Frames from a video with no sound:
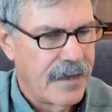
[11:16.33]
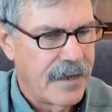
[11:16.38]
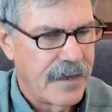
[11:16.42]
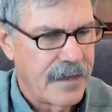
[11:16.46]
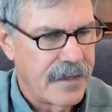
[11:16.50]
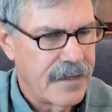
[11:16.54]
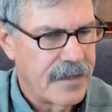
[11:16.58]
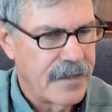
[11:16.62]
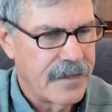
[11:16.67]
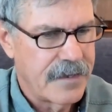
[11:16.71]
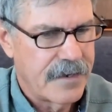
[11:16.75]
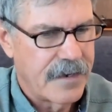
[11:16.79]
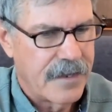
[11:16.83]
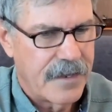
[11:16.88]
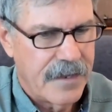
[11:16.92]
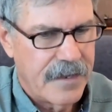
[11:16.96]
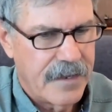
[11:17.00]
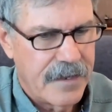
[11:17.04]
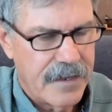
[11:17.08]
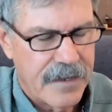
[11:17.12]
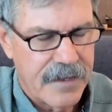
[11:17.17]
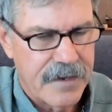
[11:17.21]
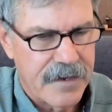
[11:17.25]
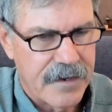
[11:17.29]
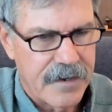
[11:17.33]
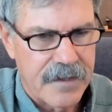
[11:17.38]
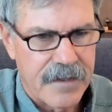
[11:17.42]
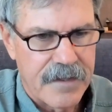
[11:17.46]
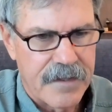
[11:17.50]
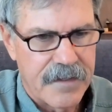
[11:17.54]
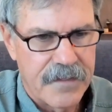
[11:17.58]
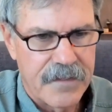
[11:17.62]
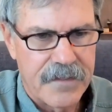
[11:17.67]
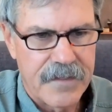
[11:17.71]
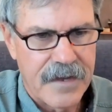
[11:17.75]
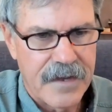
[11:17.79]
And and
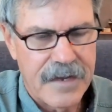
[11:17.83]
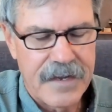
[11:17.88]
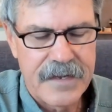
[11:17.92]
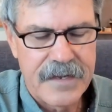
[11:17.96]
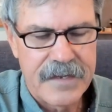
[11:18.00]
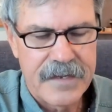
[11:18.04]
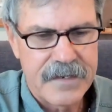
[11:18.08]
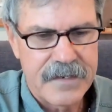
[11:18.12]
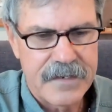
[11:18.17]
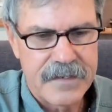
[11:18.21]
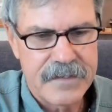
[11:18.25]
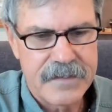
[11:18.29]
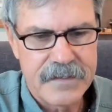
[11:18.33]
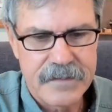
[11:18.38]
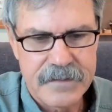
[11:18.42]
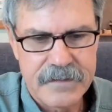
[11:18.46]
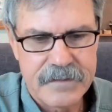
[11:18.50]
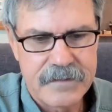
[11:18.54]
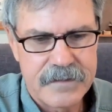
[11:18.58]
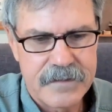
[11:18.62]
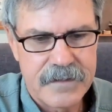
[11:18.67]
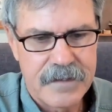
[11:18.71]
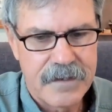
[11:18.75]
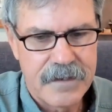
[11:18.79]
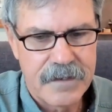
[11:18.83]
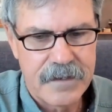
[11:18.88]
that is